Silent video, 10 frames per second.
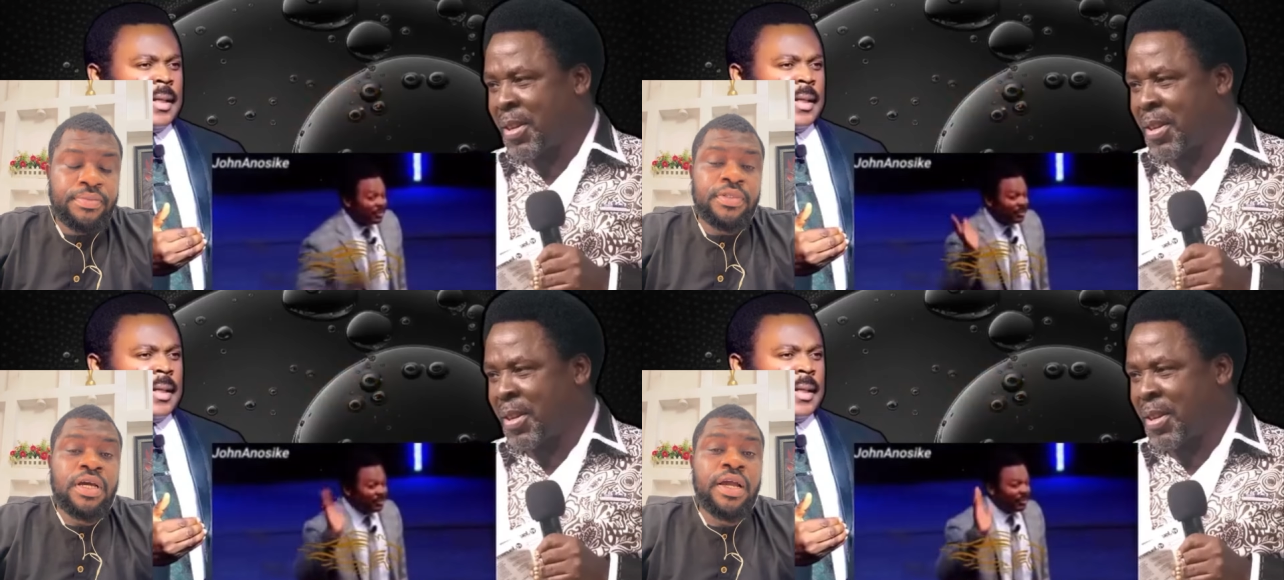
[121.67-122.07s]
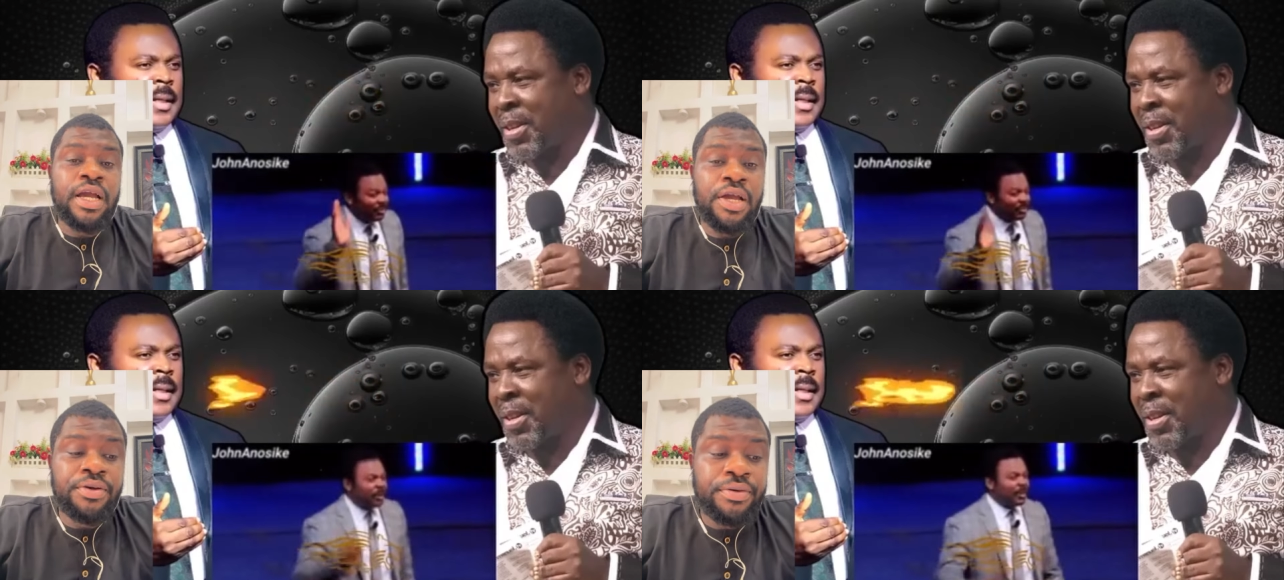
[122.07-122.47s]
Speaker 1: I
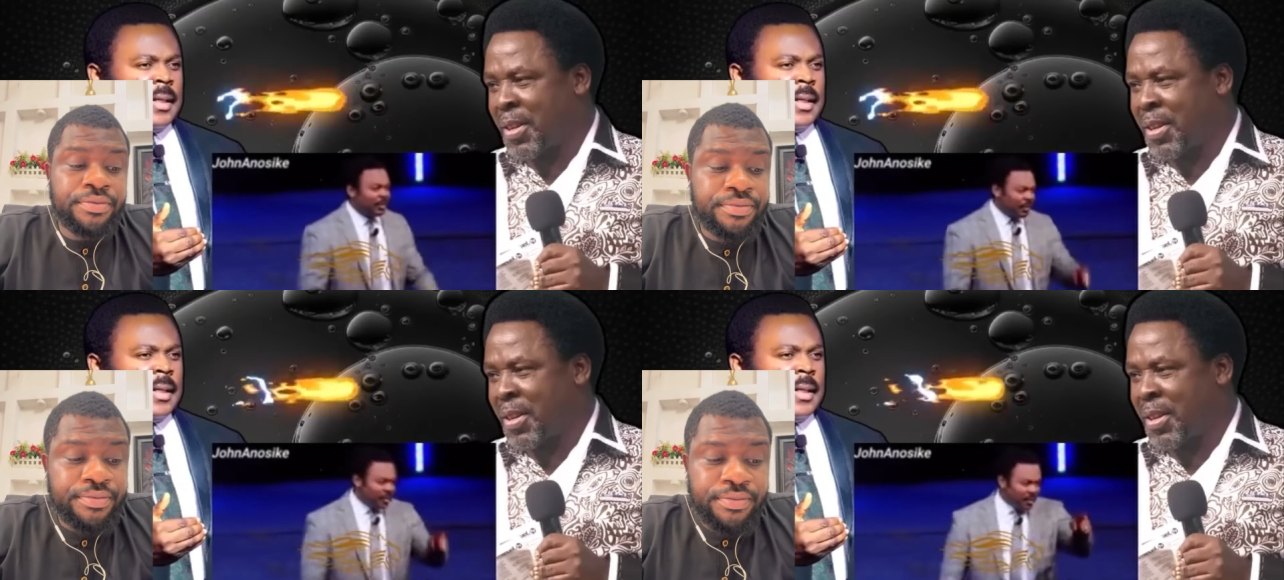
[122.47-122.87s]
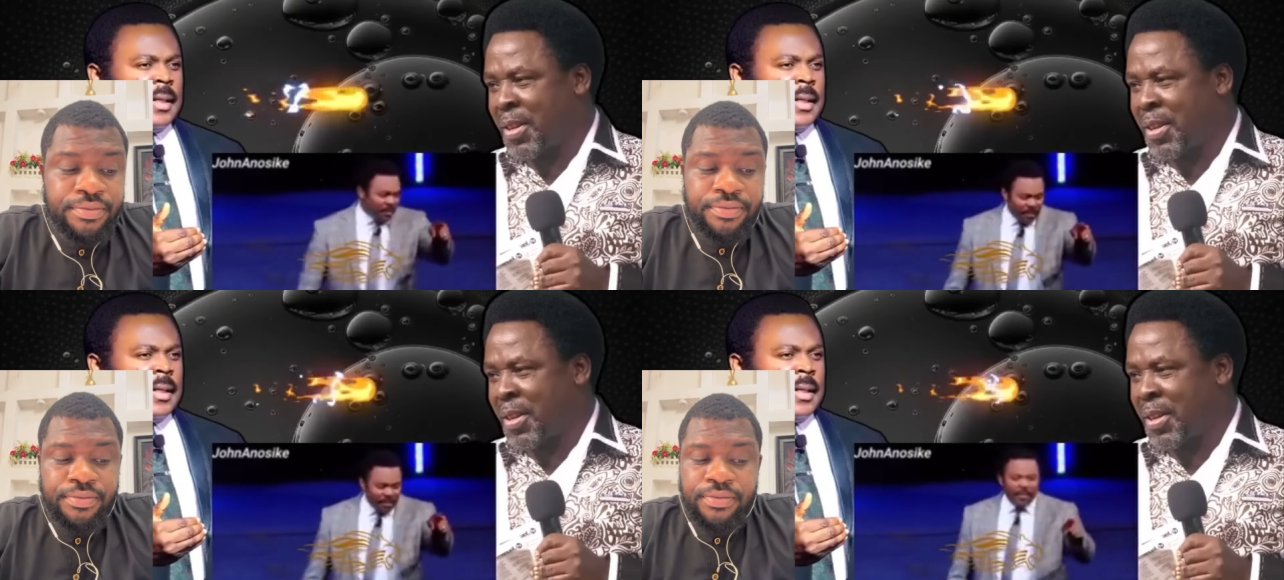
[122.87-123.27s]
hear you.
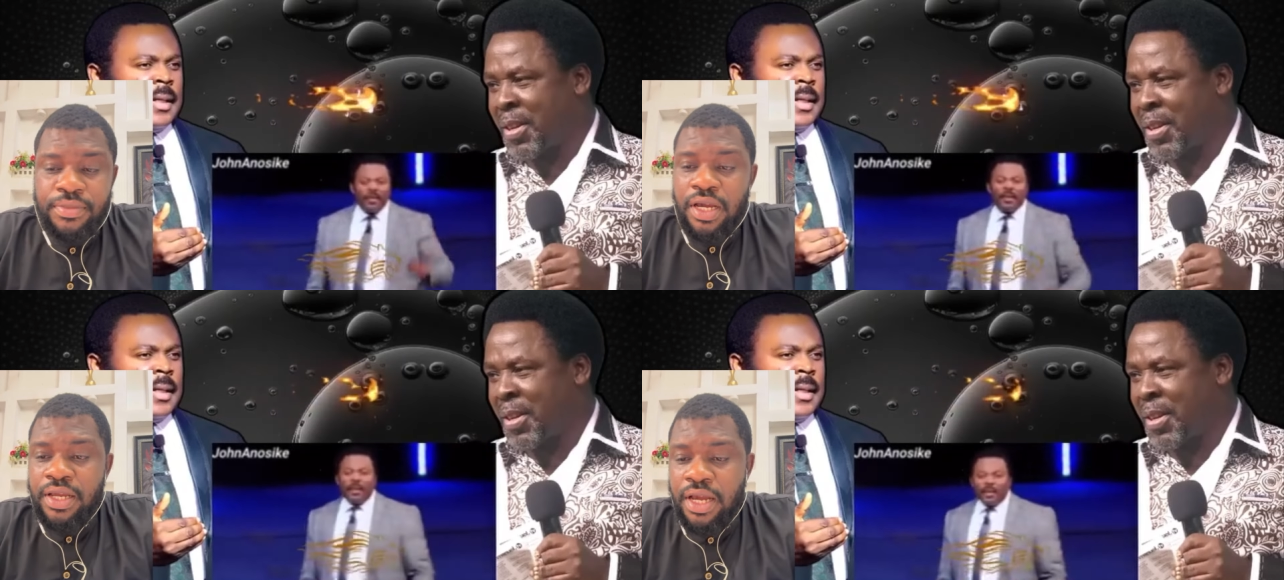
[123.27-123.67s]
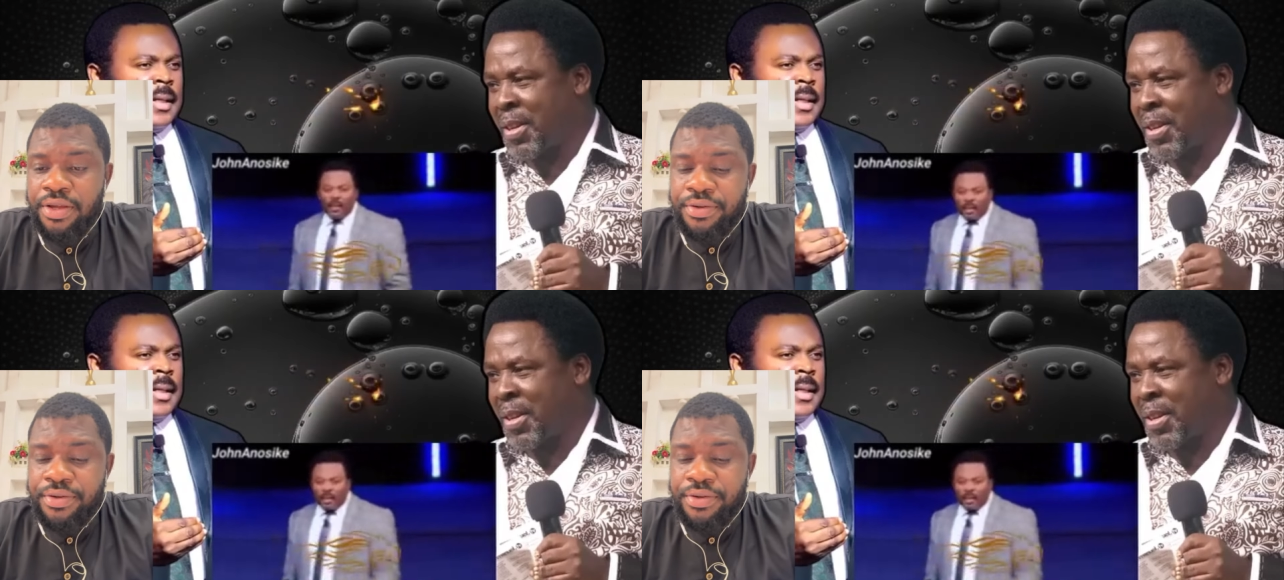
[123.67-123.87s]
I hear you. I hear